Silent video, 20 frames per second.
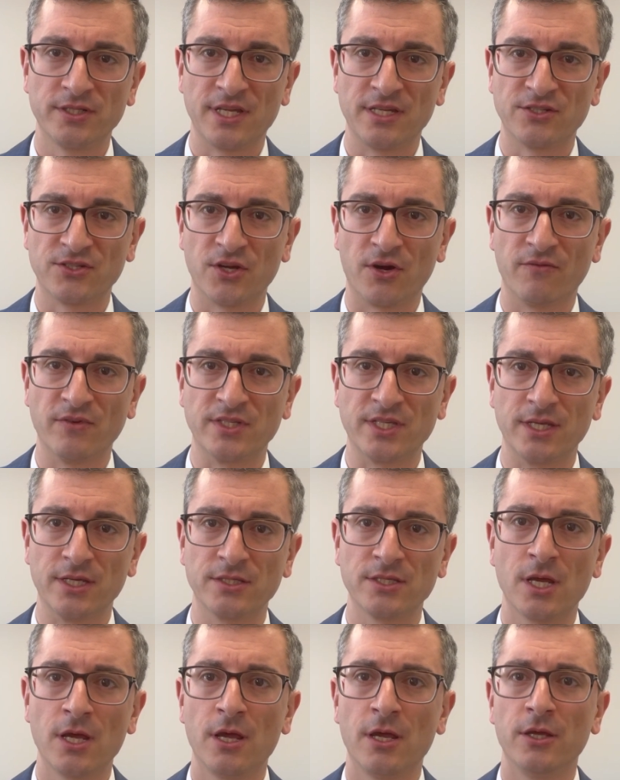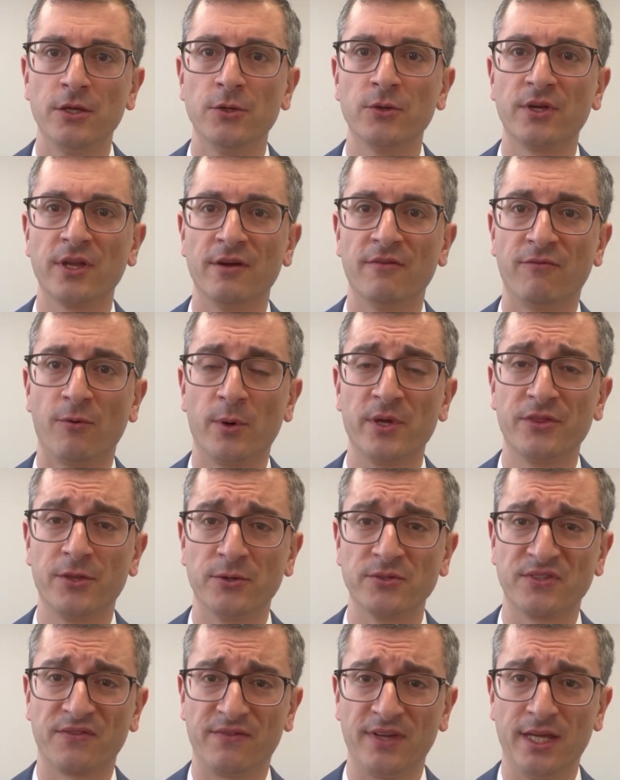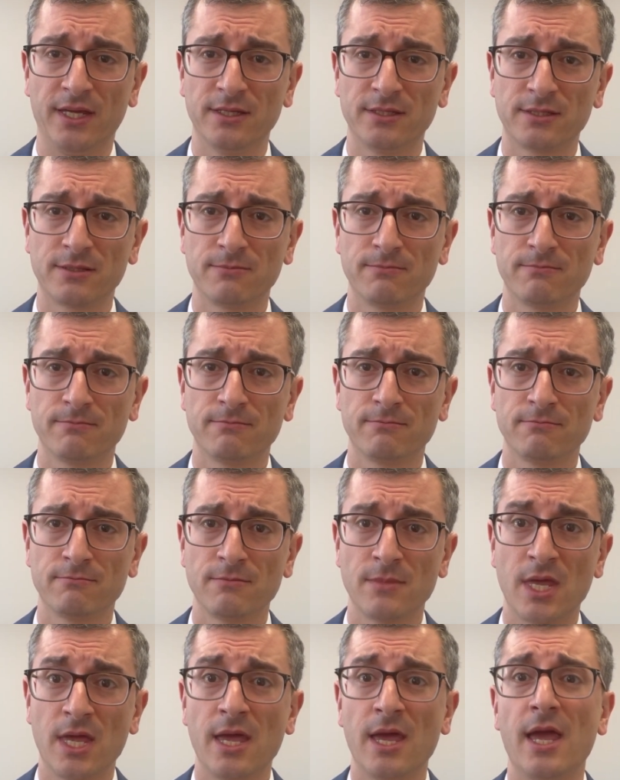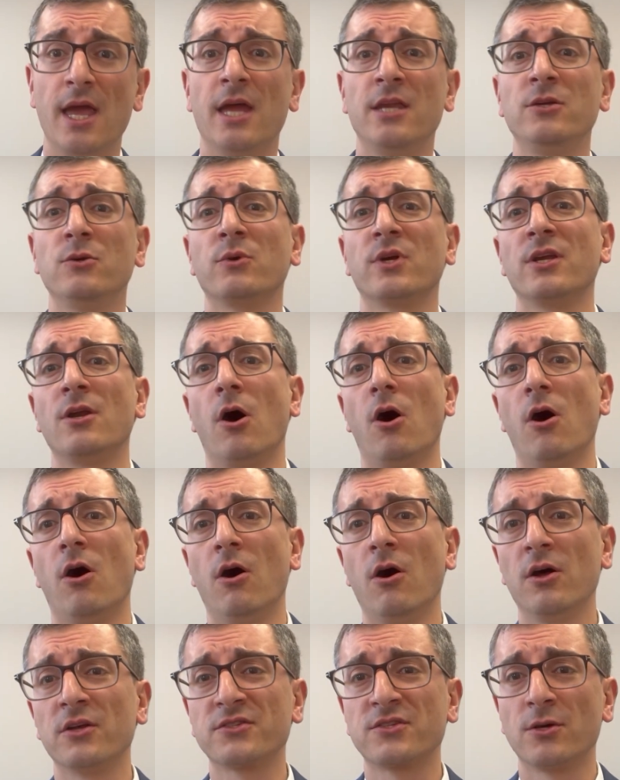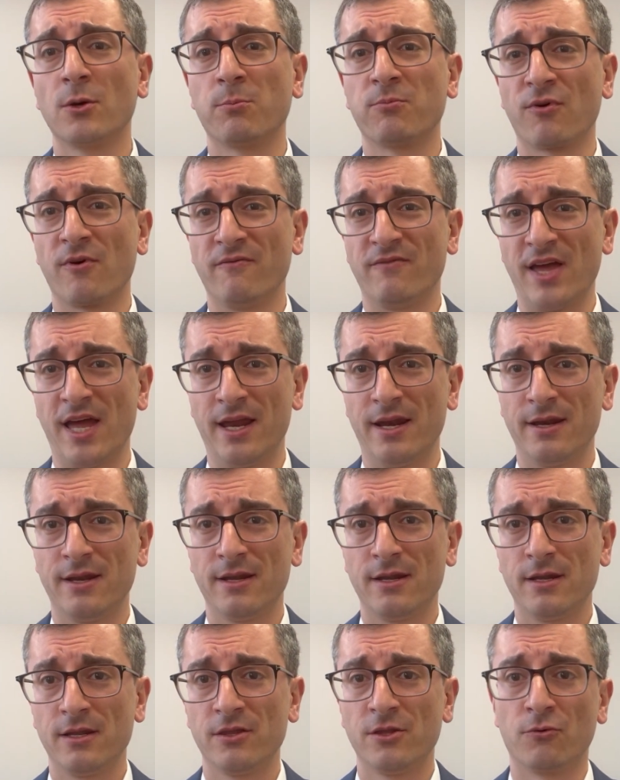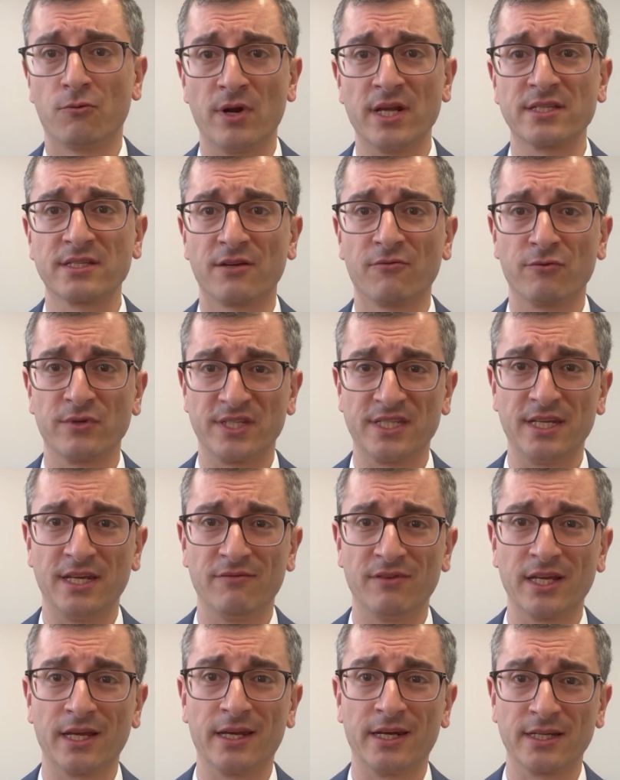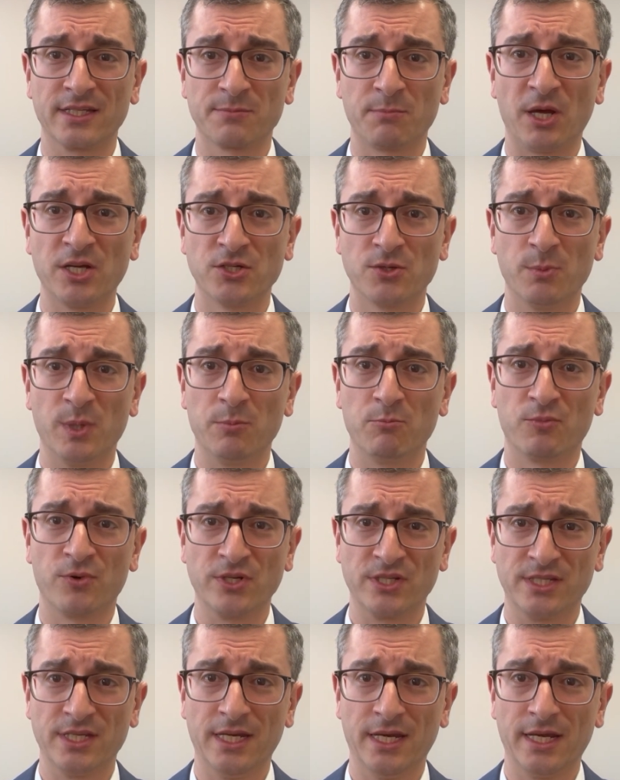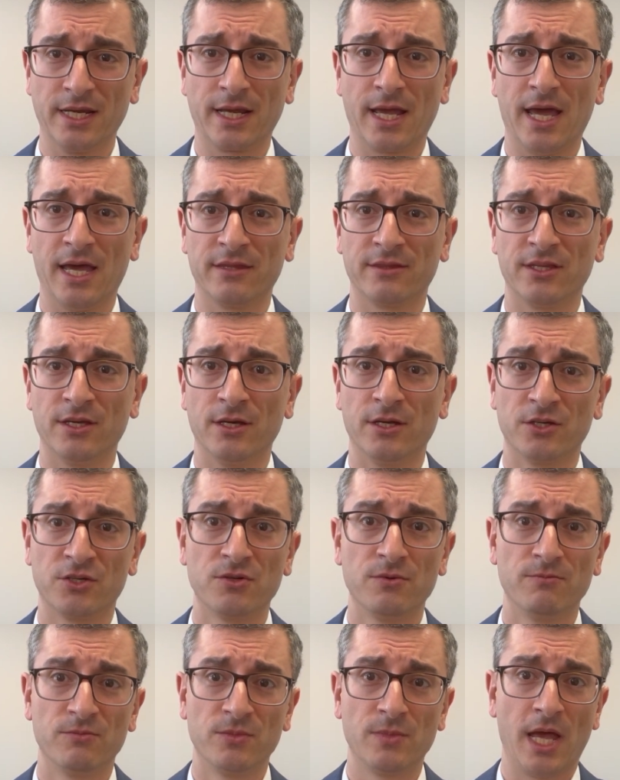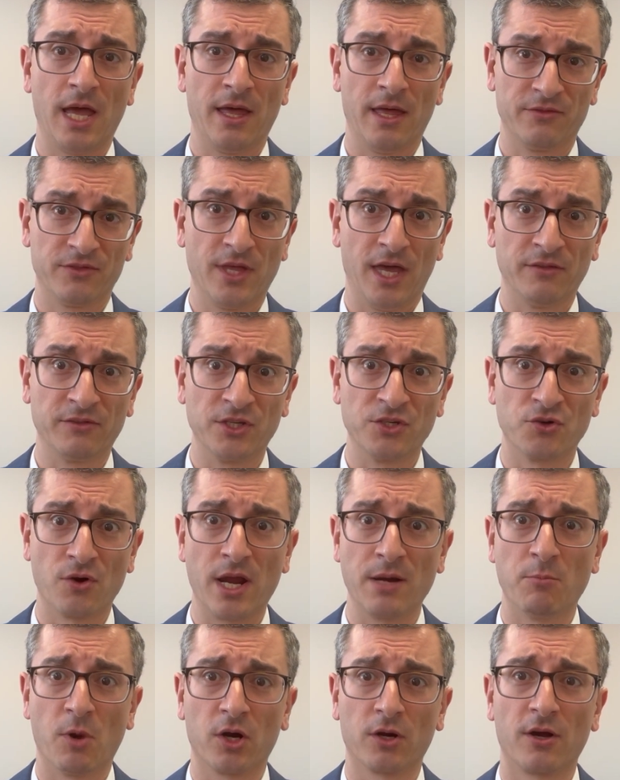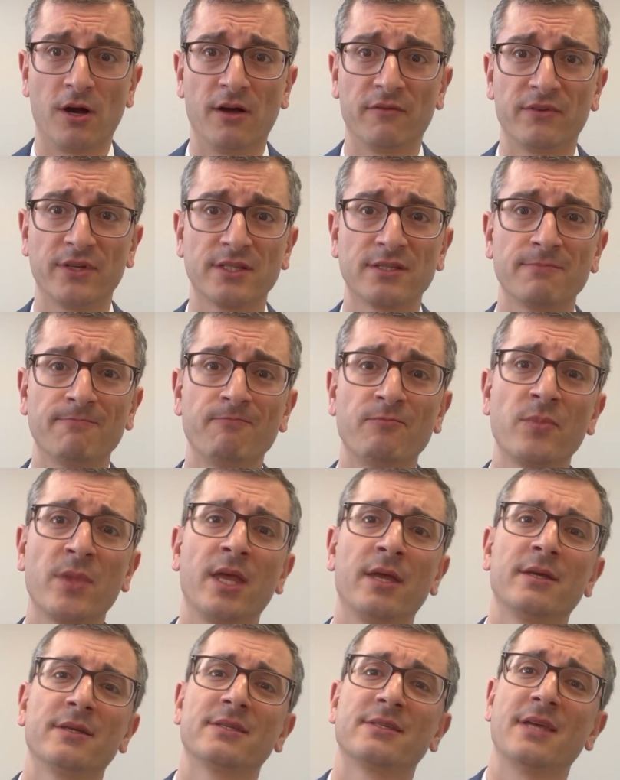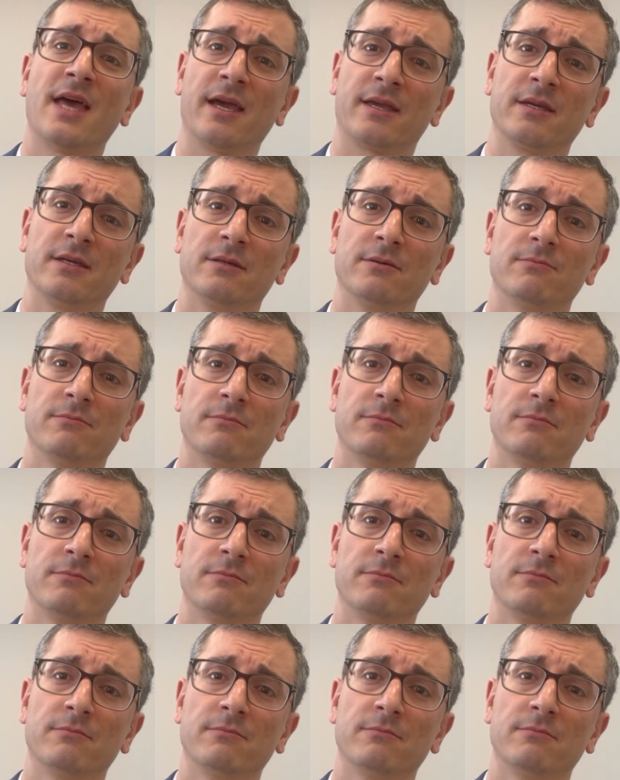and services, you can avoid those fees, and you can also prevent the risk of receiving an expungement proceeding at the Trademark Office. Second,